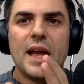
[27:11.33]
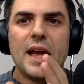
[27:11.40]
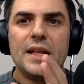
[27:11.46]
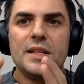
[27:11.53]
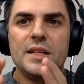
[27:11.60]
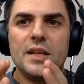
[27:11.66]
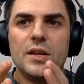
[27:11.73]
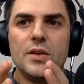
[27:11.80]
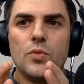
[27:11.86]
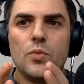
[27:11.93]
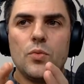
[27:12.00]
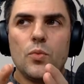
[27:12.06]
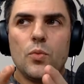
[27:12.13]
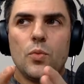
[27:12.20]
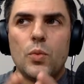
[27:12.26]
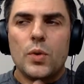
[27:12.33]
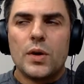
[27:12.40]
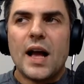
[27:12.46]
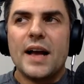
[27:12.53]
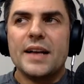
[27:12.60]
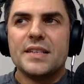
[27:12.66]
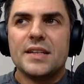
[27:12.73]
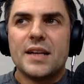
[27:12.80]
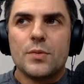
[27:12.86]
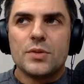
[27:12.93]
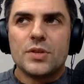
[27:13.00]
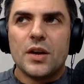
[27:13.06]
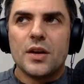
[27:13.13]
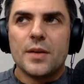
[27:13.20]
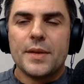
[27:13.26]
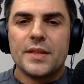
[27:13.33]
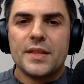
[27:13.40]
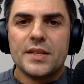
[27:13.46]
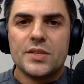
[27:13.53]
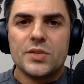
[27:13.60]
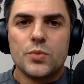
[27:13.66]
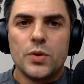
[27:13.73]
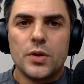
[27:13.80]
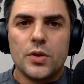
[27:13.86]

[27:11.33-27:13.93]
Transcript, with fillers: And Kaisa and I were talking about this